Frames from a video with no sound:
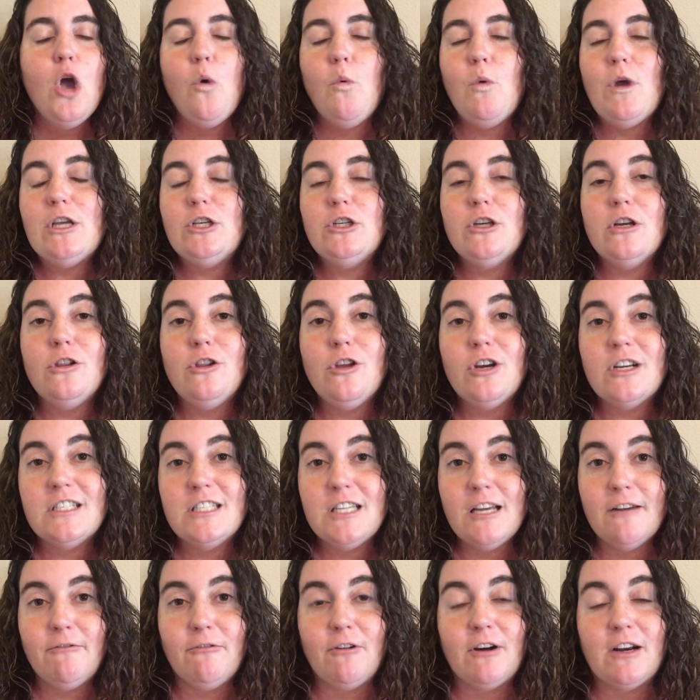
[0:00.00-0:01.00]
We should look
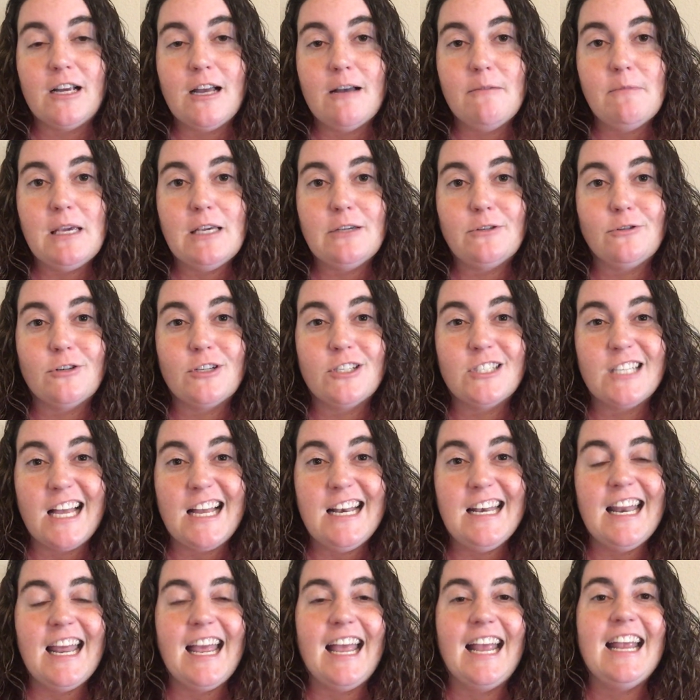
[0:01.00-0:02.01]
different come Easter
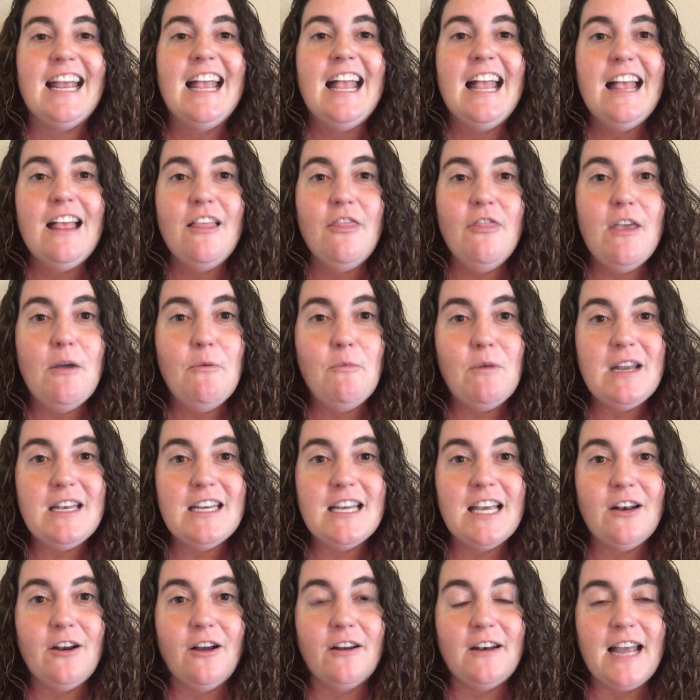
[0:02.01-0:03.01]
Sunday than we
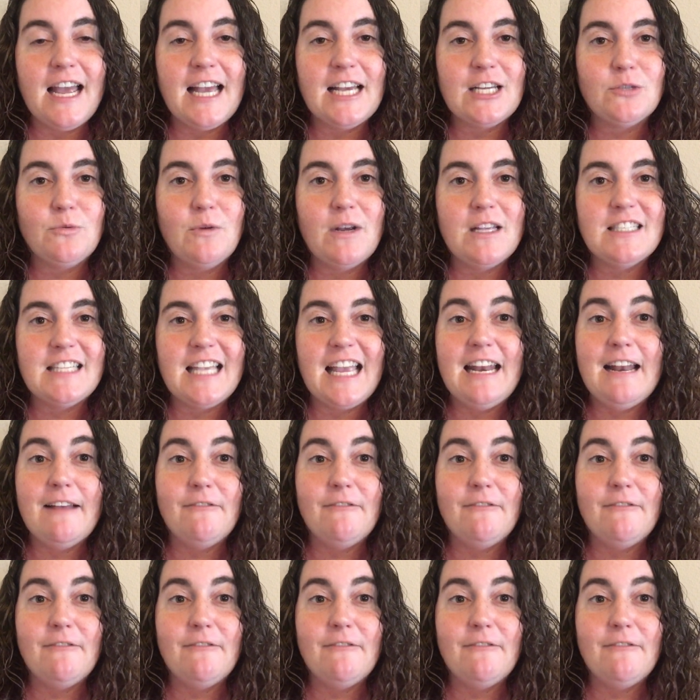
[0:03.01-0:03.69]
did on Ash Wednesday.